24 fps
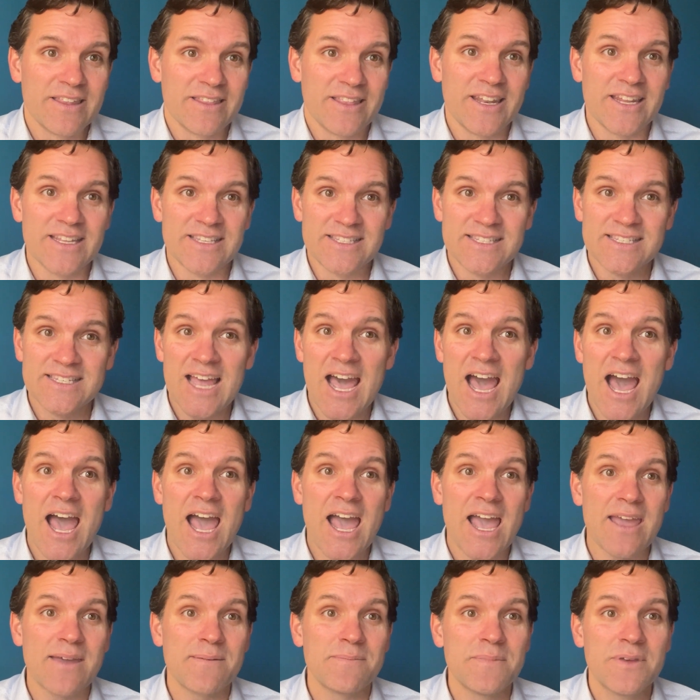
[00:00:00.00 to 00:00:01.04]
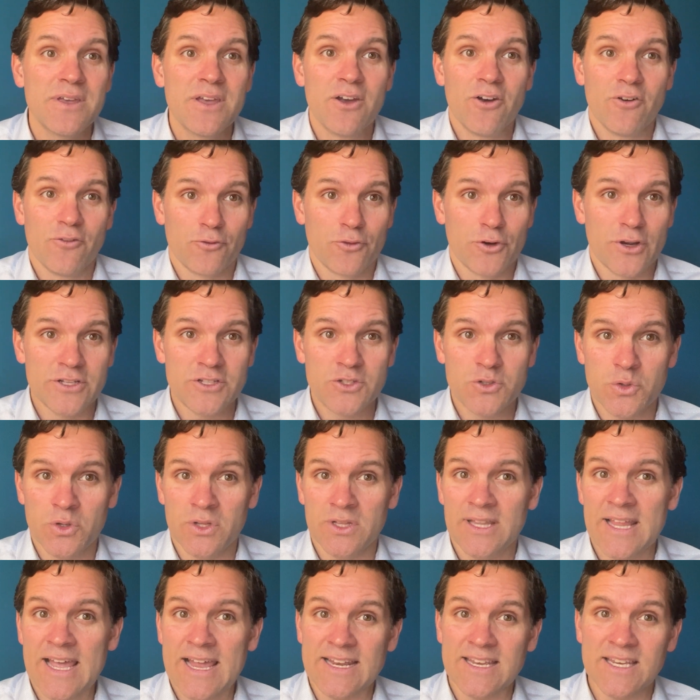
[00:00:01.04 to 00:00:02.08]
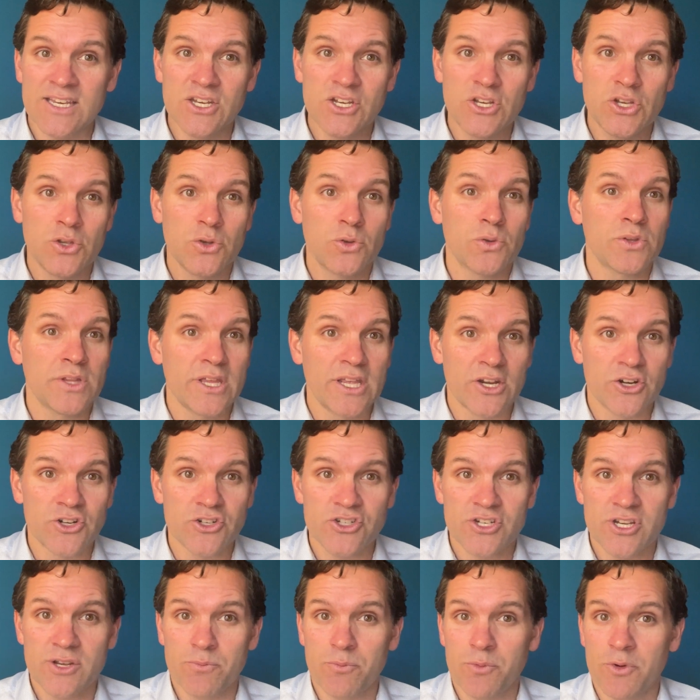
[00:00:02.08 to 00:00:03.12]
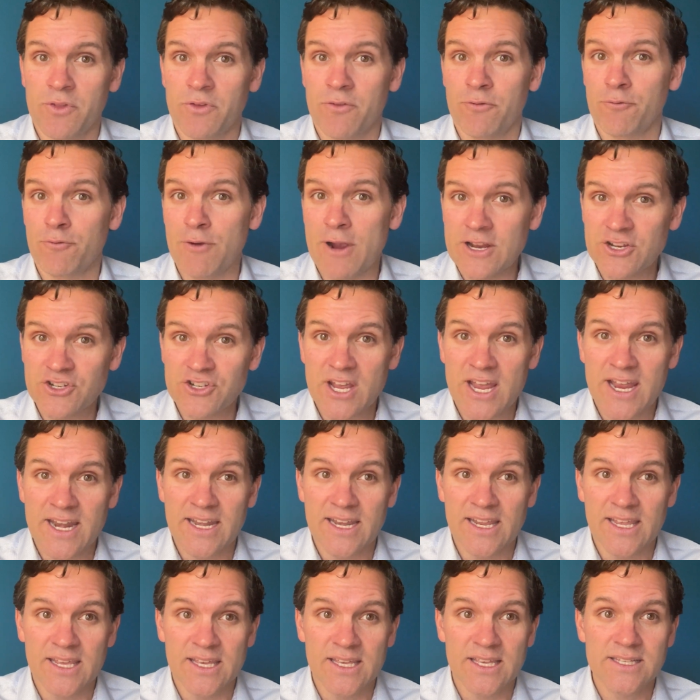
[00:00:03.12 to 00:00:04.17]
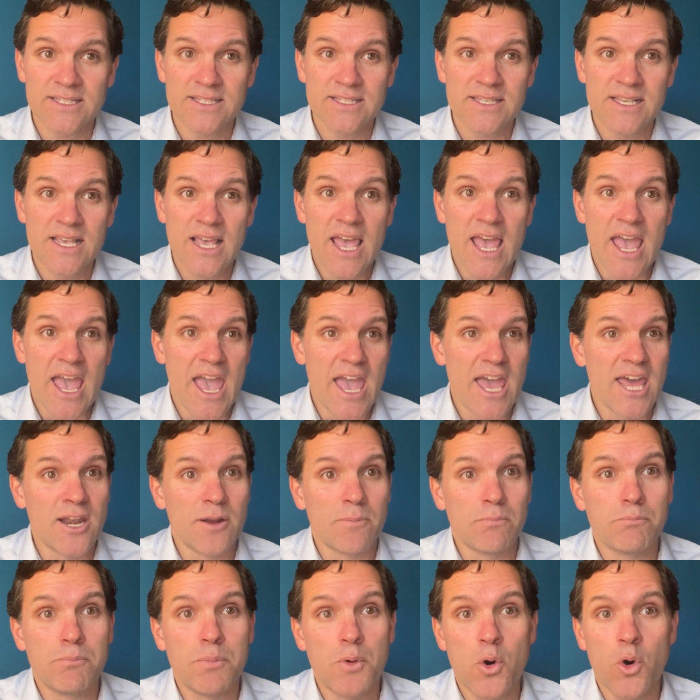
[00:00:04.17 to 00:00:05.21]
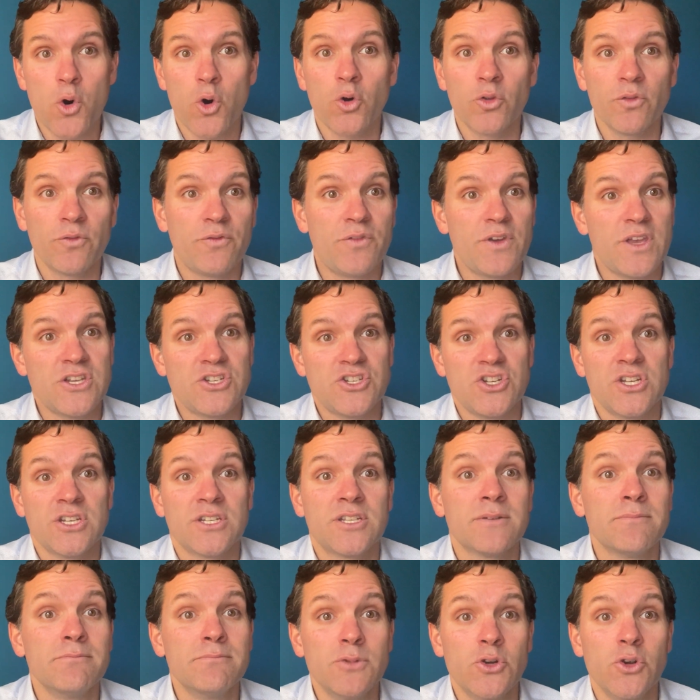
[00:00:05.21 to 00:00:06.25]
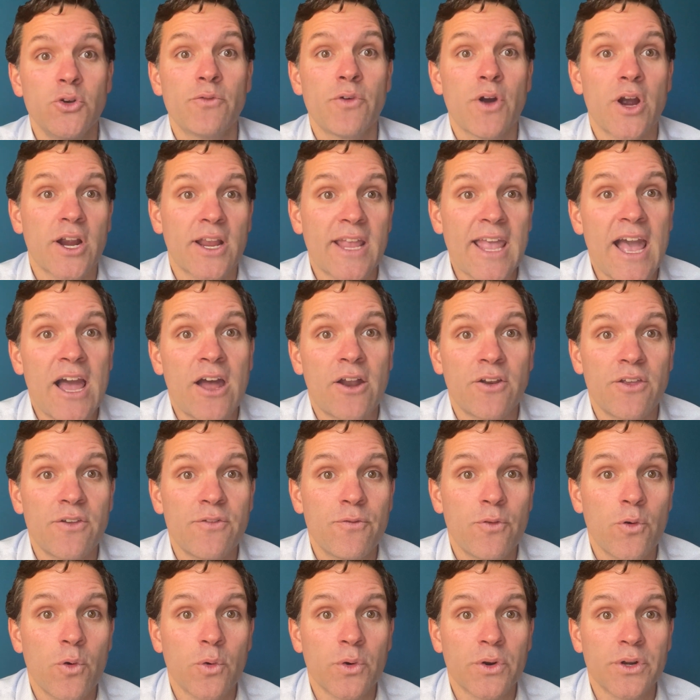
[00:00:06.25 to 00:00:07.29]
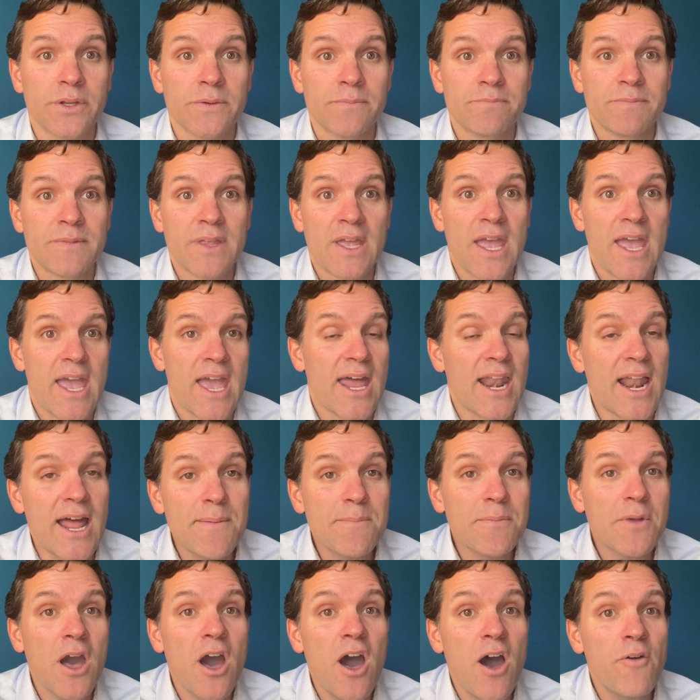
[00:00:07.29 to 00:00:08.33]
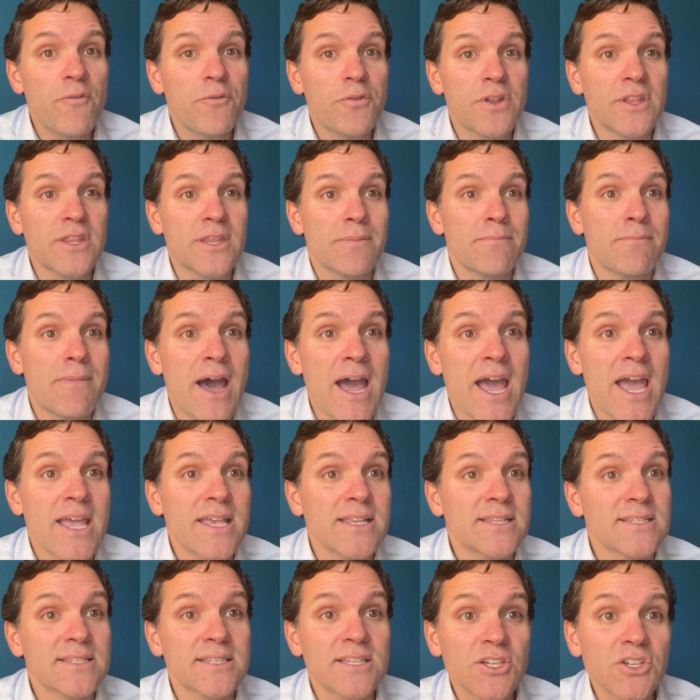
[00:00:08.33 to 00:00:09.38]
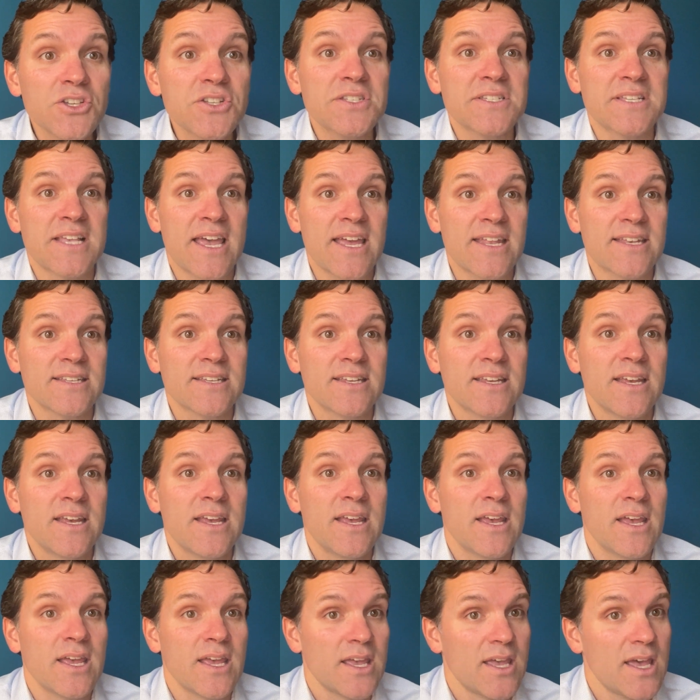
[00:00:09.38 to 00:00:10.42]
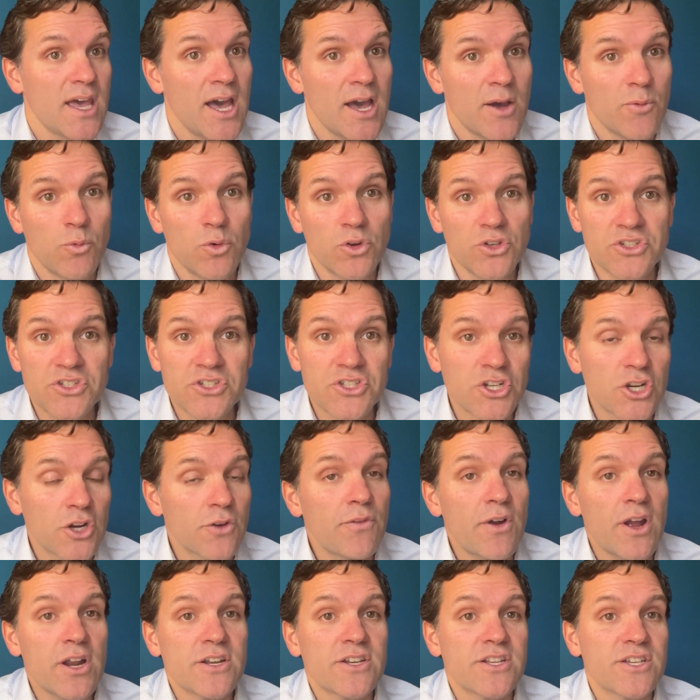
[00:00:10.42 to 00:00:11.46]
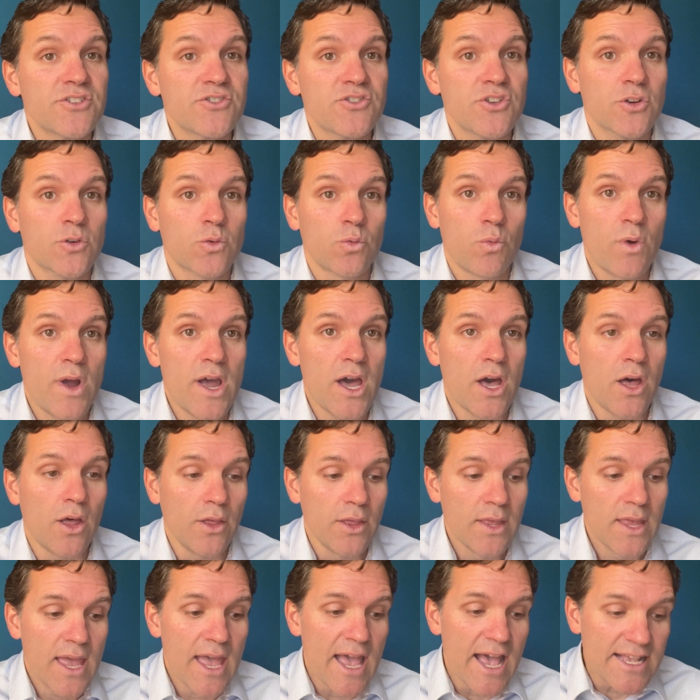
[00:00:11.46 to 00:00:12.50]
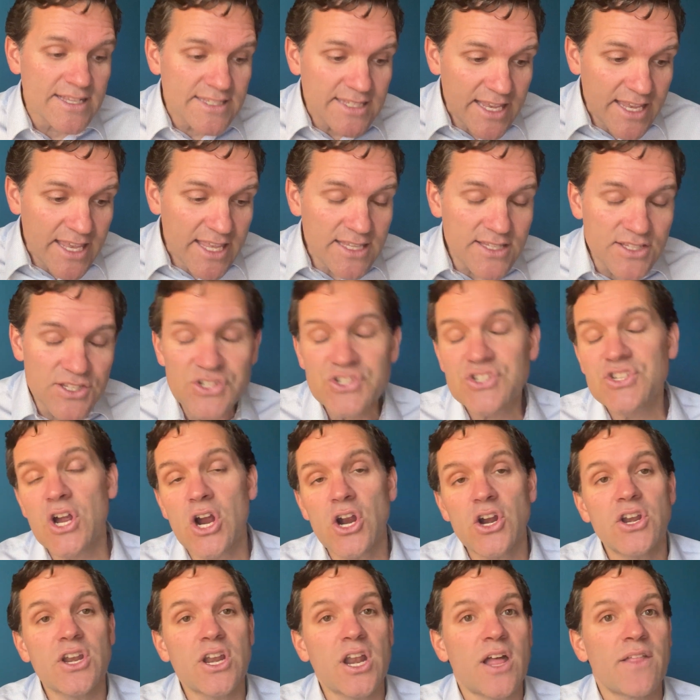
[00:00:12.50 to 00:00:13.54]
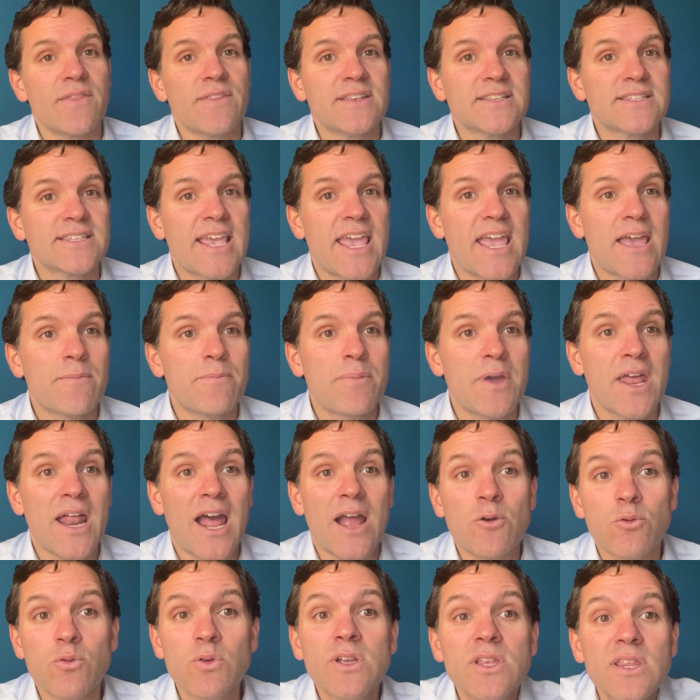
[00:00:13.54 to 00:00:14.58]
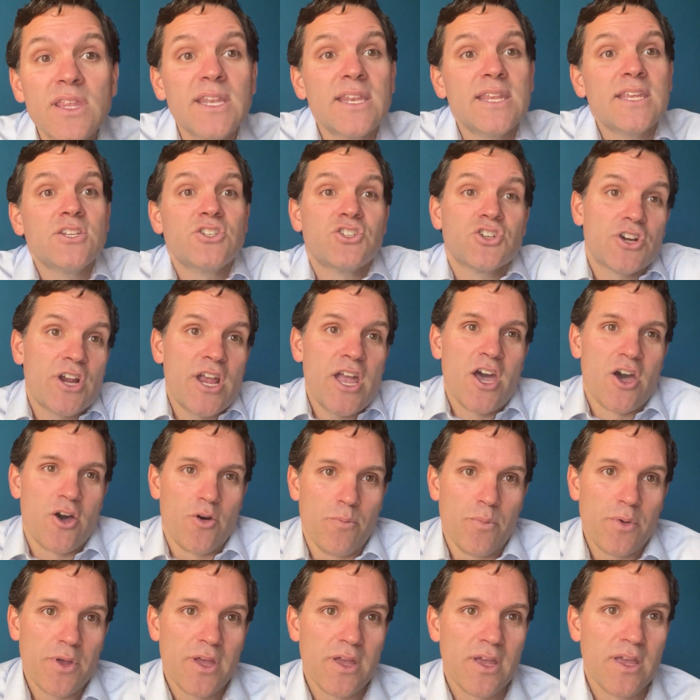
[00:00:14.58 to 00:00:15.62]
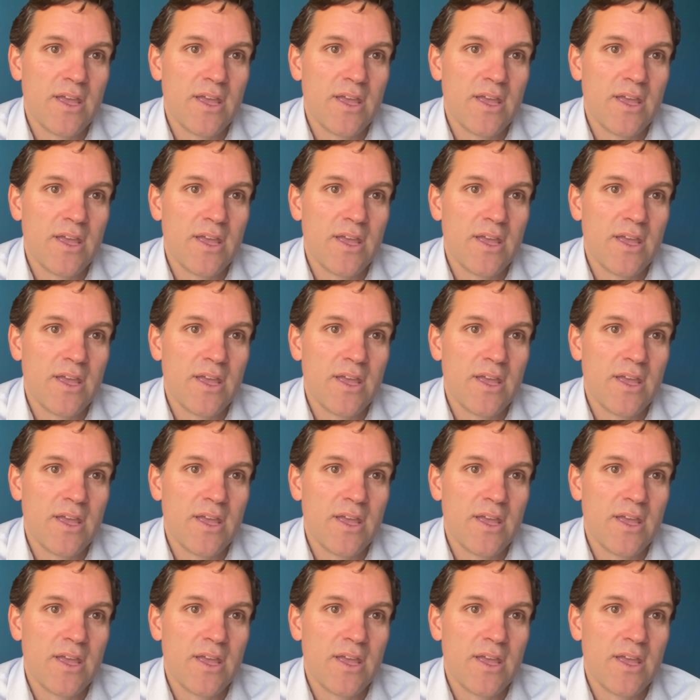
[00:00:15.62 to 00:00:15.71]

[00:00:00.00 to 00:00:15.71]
that it's time for us to elect new leadership with fresh ideas and a bold vision to move our county forward. And I'm confident that my skill set will serve our district well. As I get started on this campaign, I really need your help.